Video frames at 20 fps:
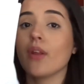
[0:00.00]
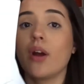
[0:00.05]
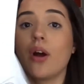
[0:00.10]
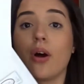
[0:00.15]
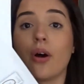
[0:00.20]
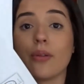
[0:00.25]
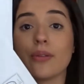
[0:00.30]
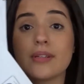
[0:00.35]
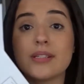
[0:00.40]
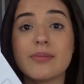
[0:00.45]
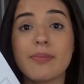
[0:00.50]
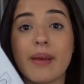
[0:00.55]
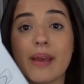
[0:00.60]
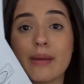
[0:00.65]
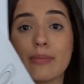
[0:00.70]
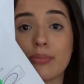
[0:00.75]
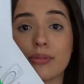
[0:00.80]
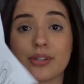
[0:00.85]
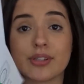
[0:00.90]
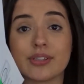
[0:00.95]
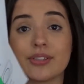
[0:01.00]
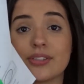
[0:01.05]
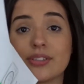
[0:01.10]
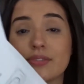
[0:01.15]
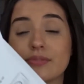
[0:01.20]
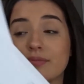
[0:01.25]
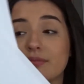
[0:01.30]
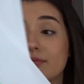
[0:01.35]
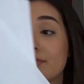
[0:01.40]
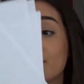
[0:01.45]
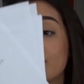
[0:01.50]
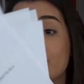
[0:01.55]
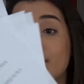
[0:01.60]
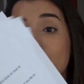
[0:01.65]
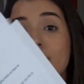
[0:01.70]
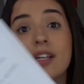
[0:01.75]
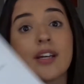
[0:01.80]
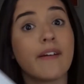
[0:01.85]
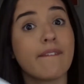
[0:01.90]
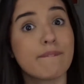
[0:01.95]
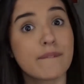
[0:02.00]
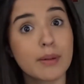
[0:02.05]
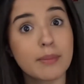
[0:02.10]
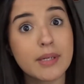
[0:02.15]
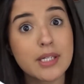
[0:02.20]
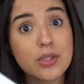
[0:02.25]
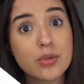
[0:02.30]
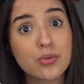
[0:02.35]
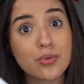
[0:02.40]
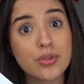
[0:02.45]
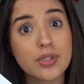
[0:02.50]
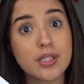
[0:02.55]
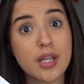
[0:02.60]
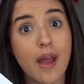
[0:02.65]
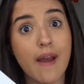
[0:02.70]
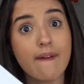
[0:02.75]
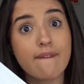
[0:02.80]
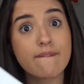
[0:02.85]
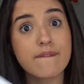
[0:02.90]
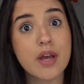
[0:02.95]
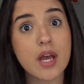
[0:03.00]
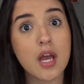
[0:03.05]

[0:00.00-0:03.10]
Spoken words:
all these papers for my school stuff.